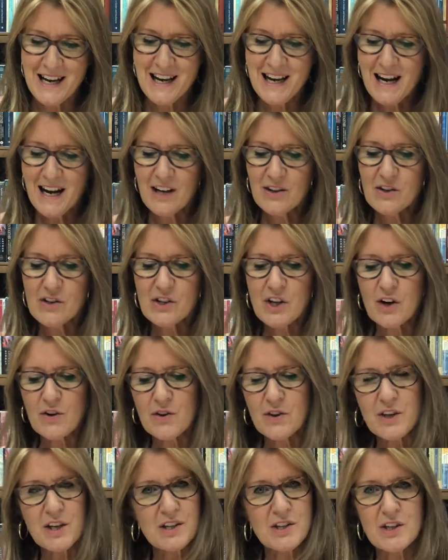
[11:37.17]
And so
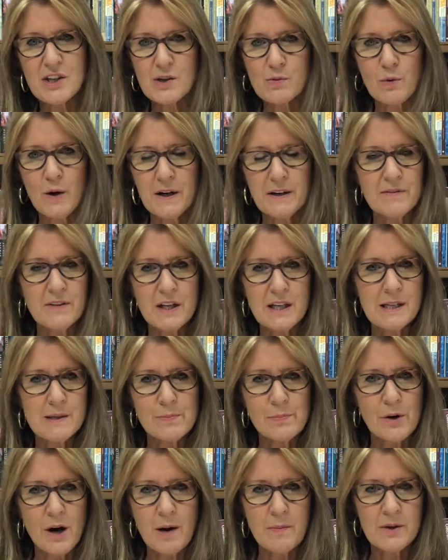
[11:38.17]
this is one of these
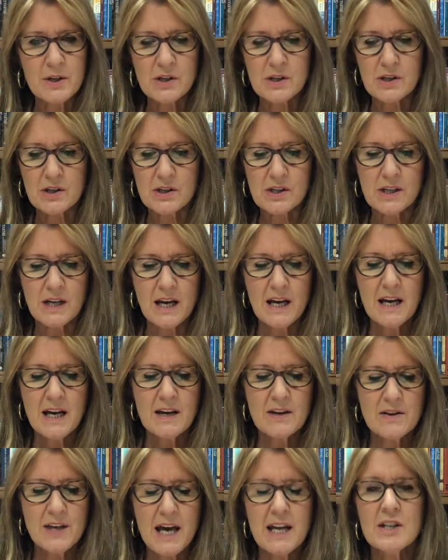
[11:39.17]
promises
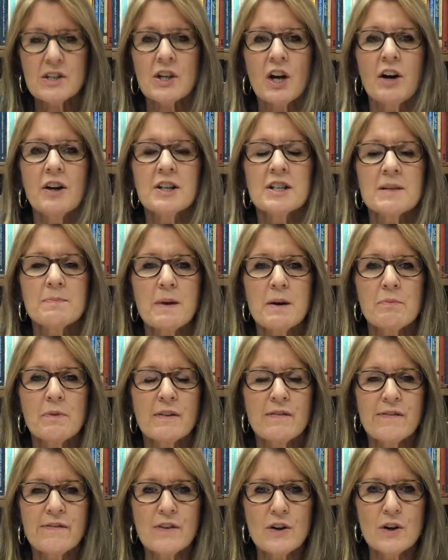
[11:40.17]
that is going to be
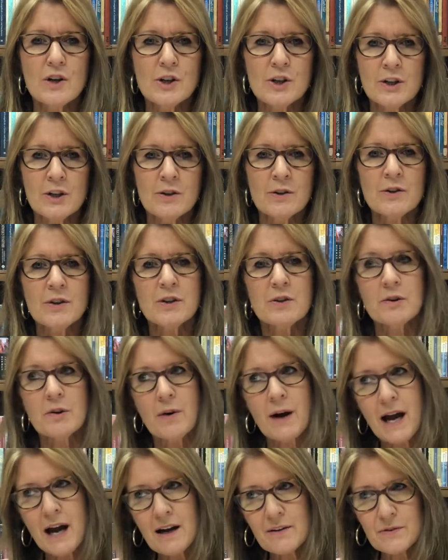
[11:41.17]
referred to
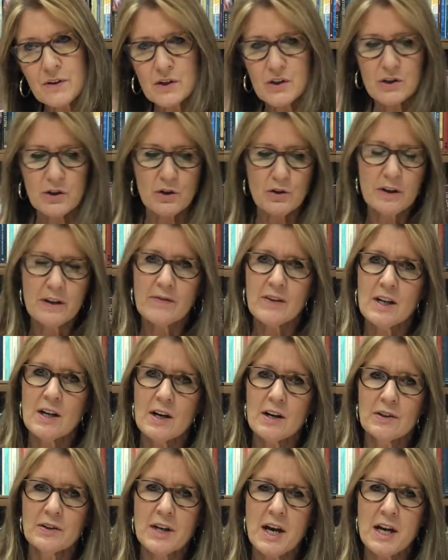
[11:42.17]
throughout the story of the
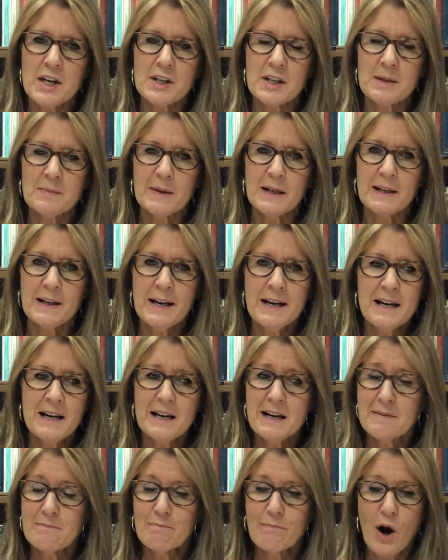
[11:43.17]
Old Testament.
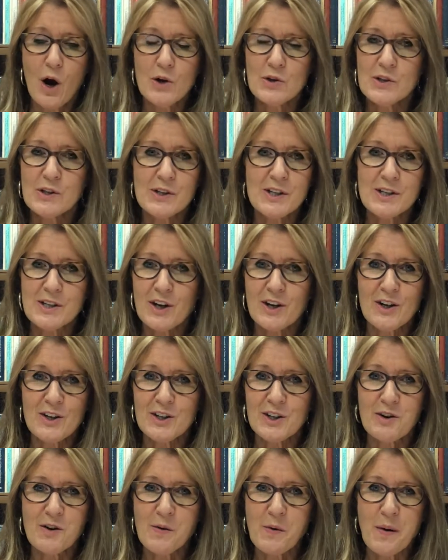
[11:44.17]
Moses is going to
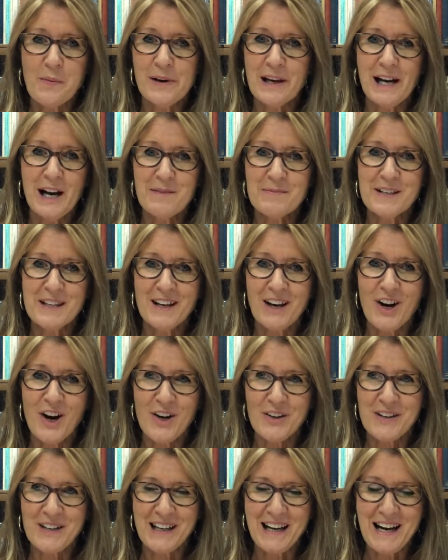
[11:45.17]
do it when we come to the
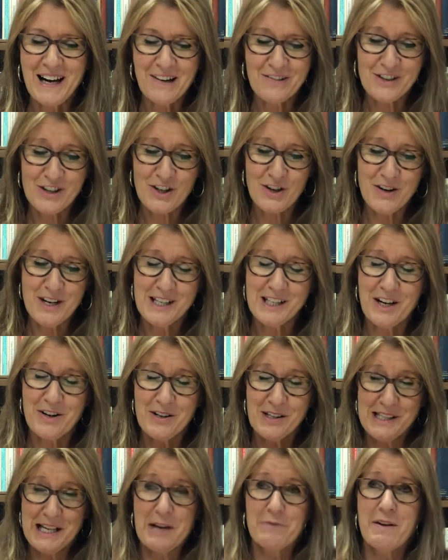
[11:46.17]
golden calf story. He's going to
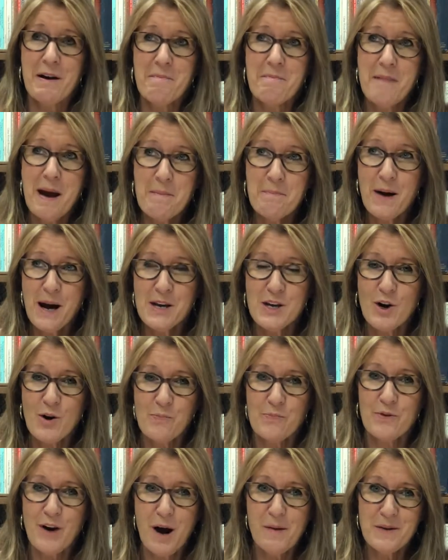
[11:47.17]
say, remember your
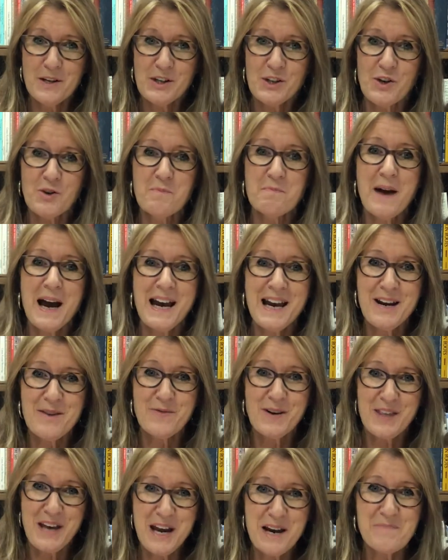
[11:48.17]
promise you made
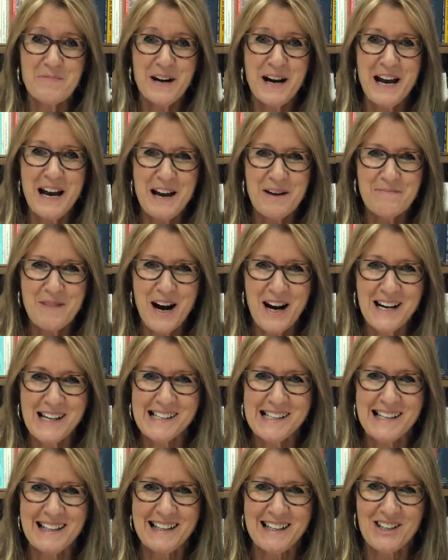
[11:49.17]
with Abraham,
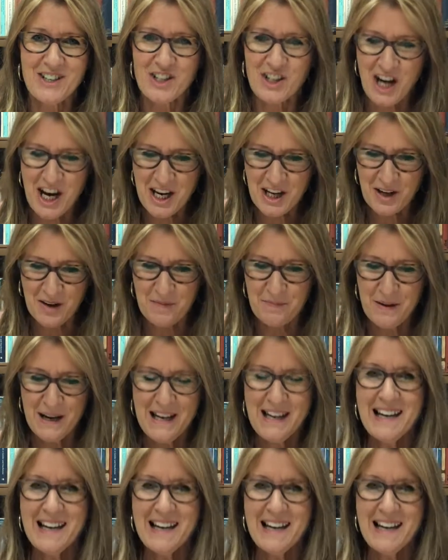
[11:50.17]
Isaac, and Jacob.